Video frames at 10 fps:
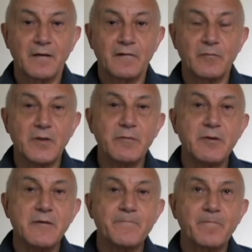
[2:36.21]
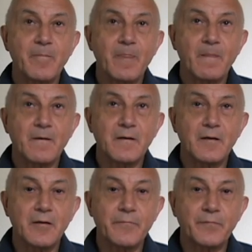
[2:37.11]
So maybe,
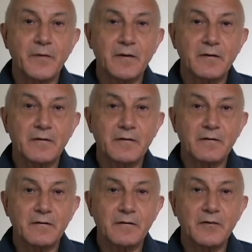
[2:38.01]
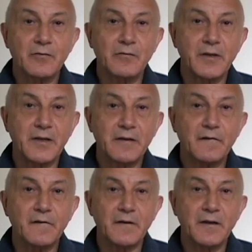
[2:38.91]
as